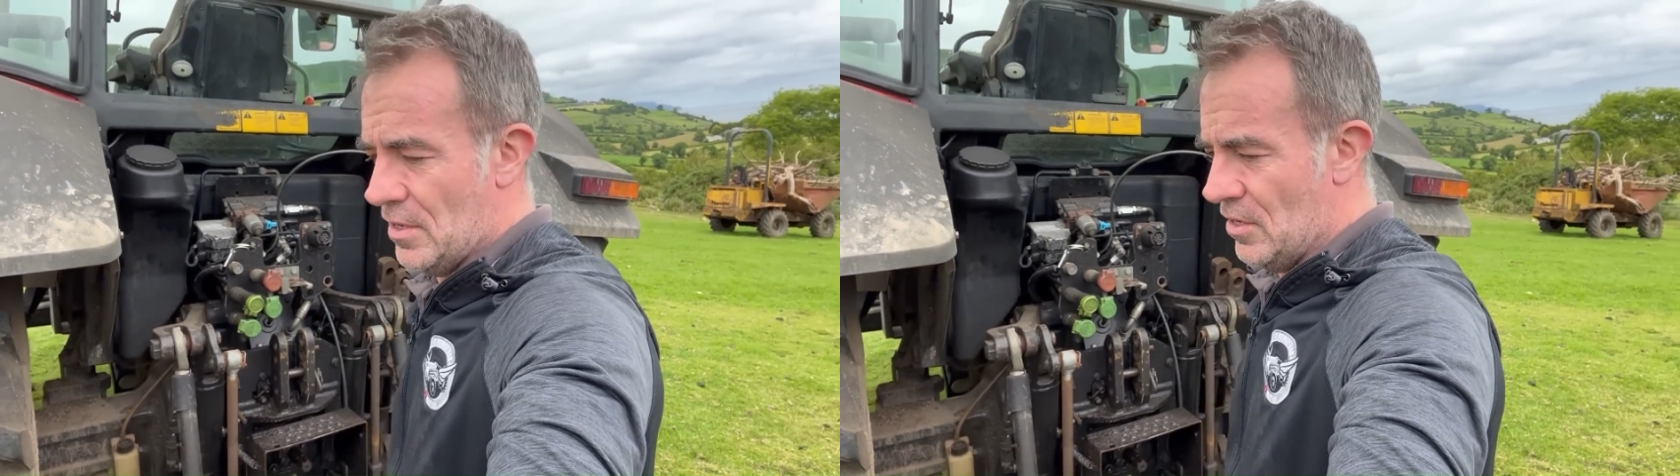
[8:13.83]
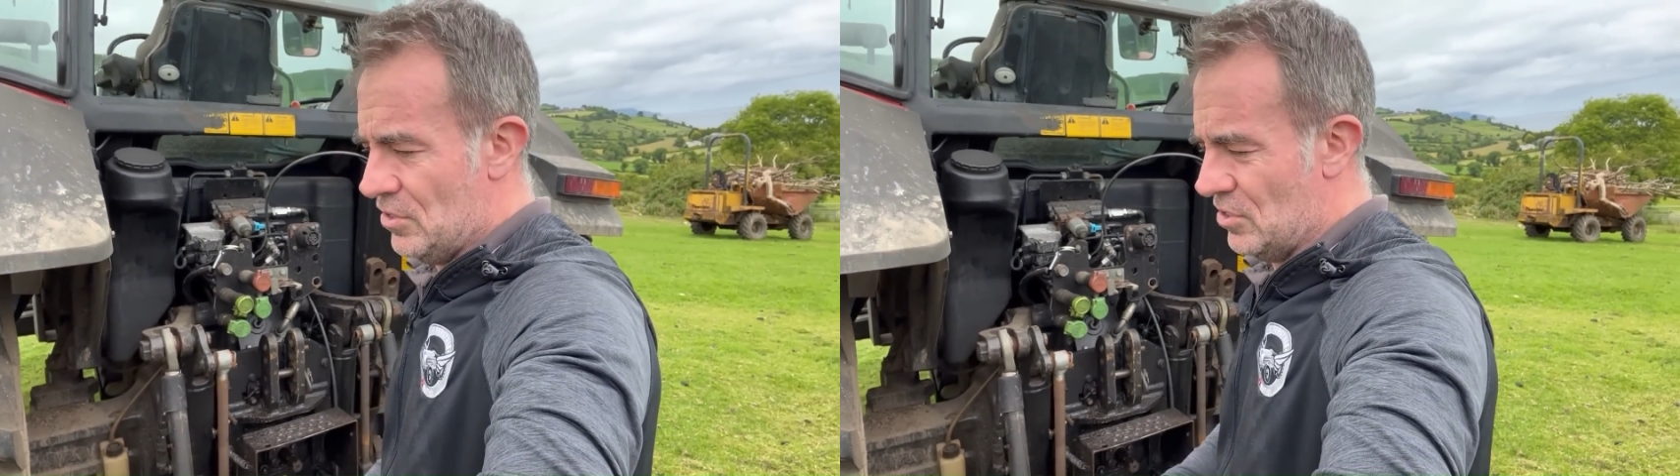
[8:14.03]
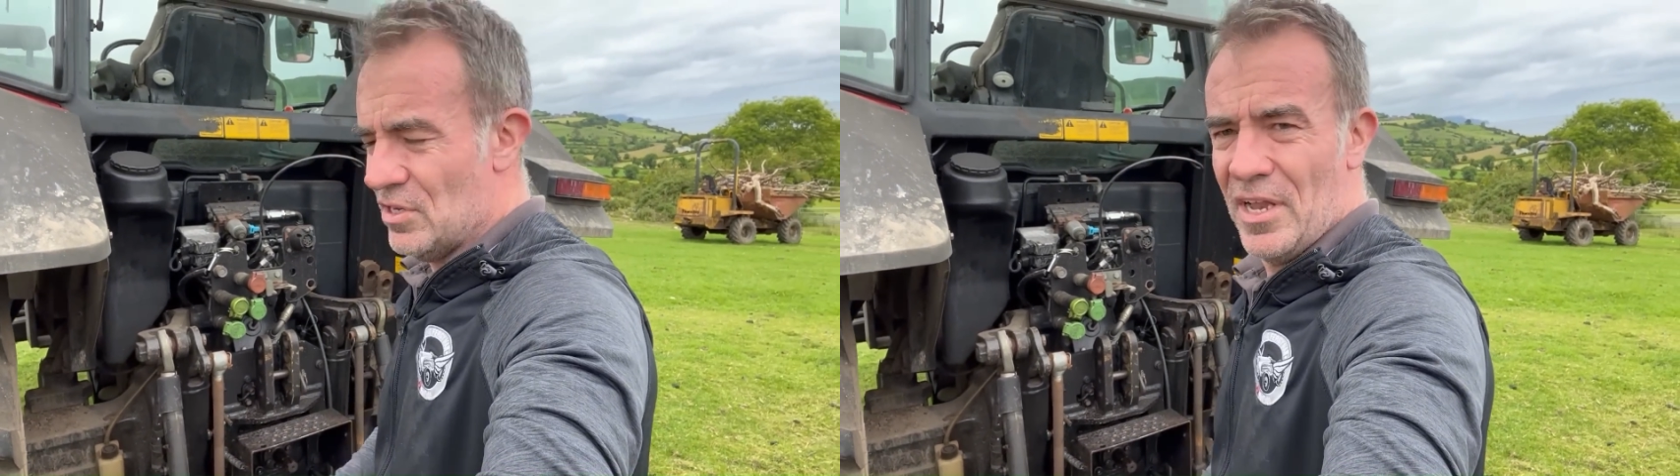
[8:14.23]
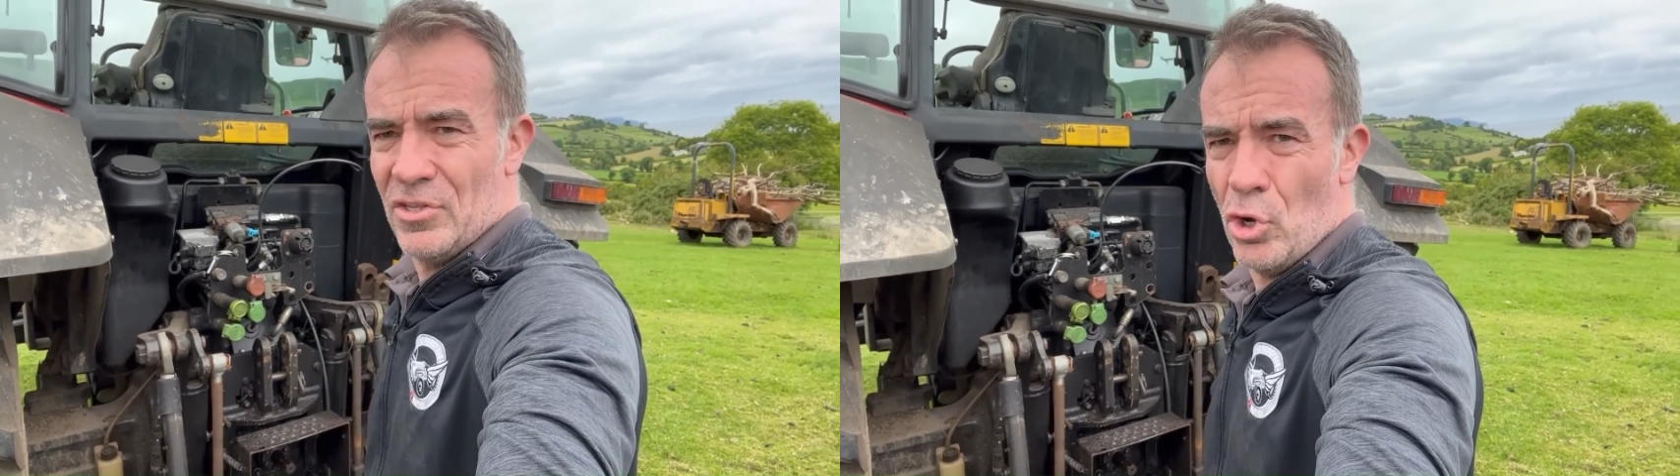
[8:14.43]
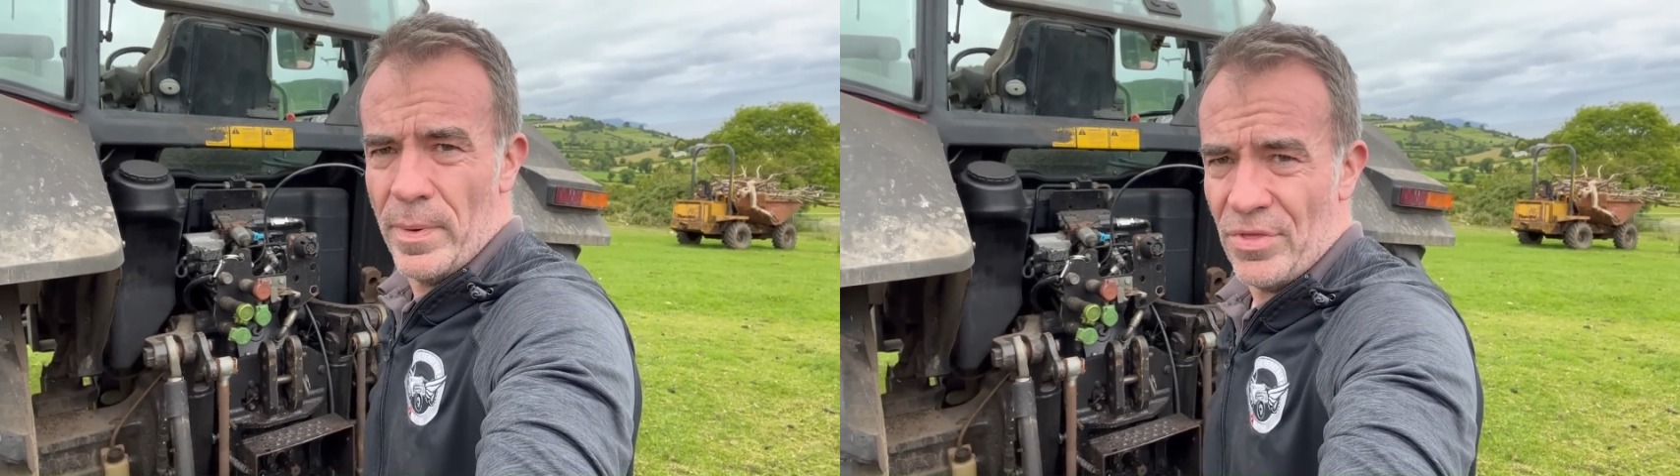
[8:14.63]
So there's a little
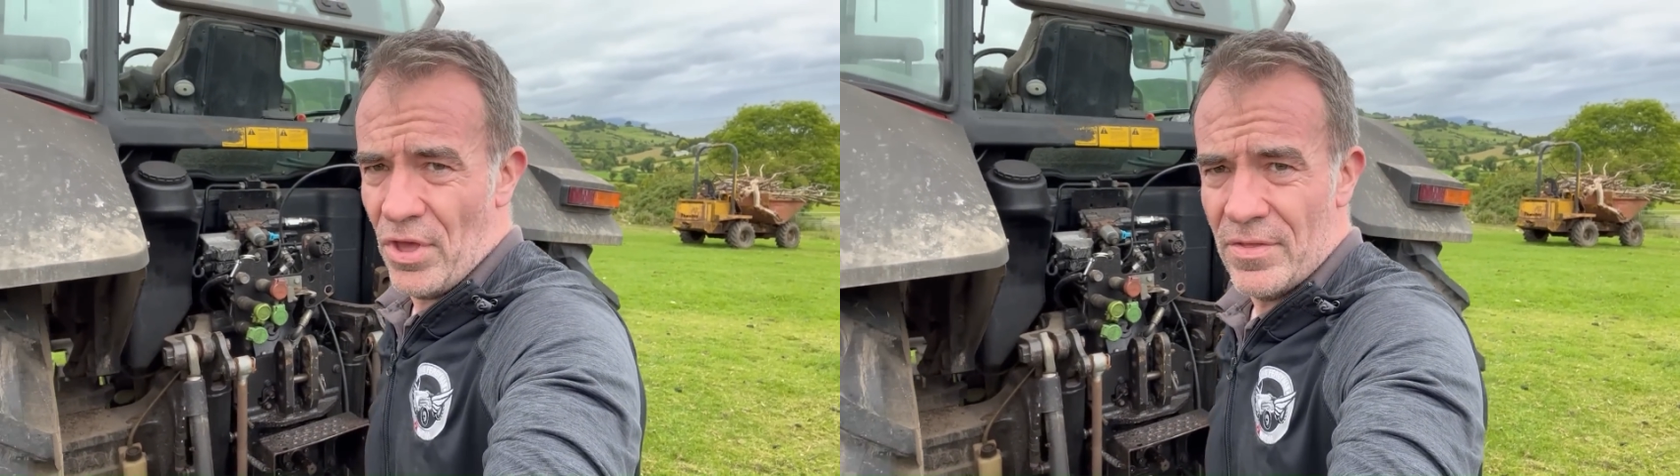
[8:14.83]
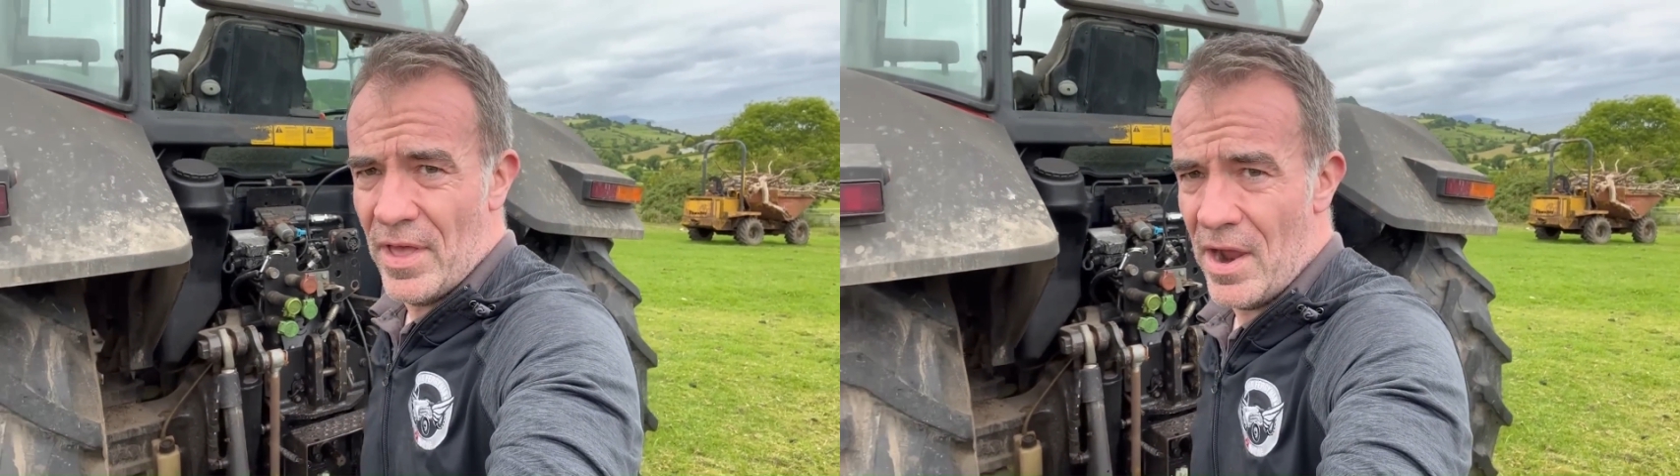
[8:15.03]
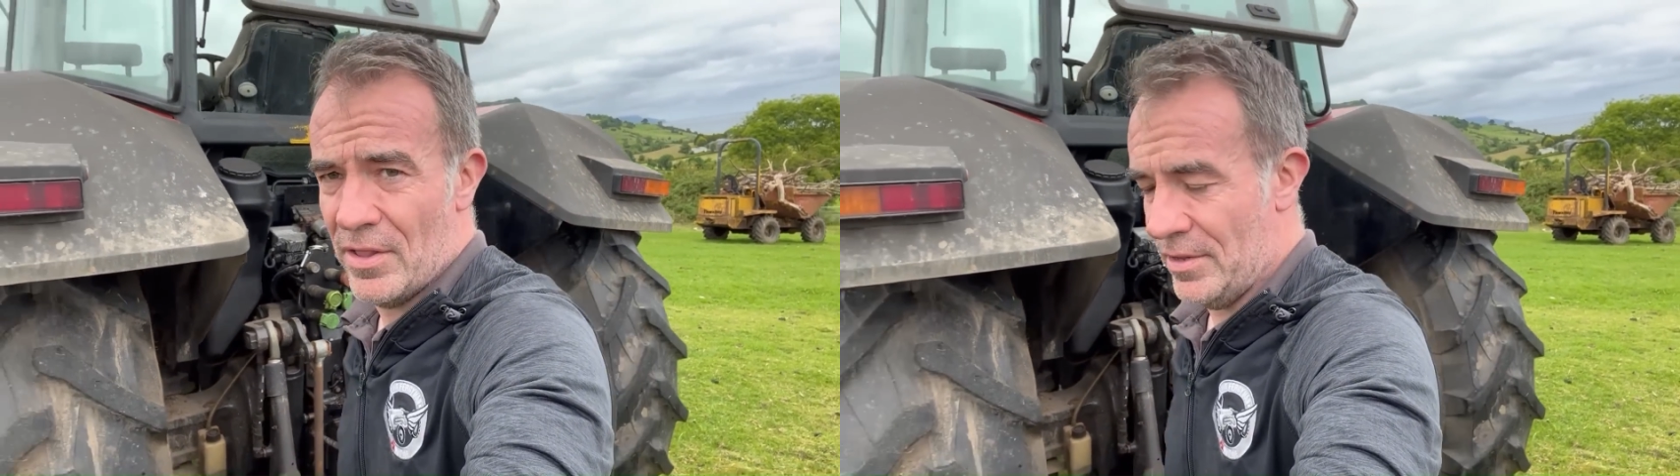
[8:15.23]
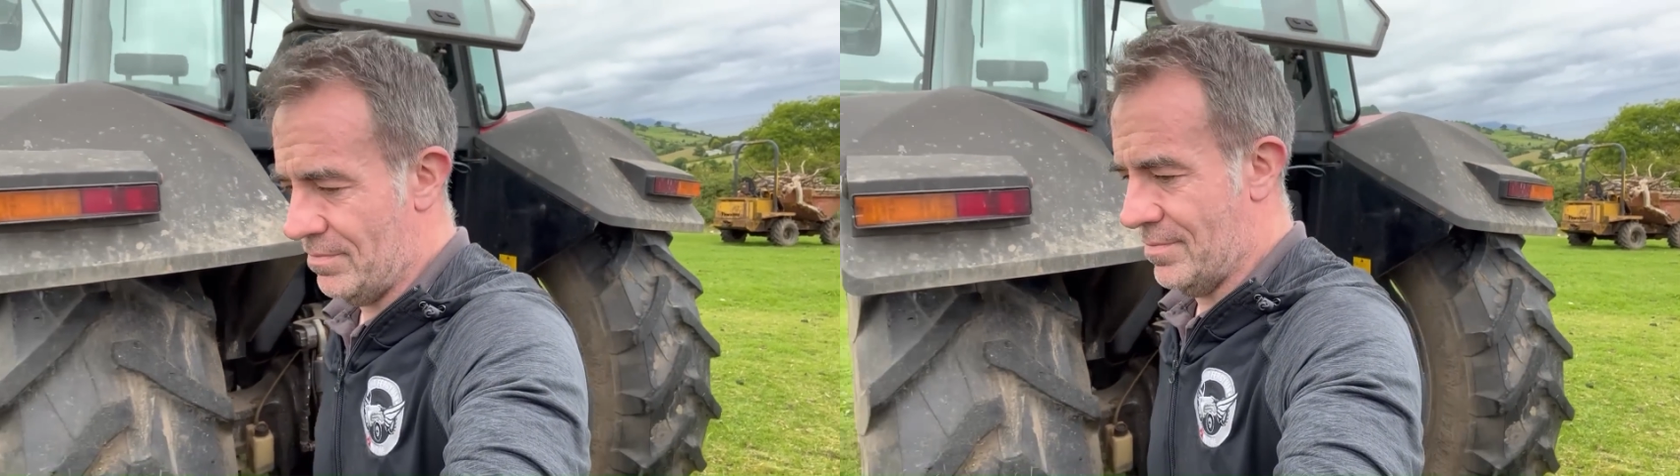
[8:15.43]
dopey thing there that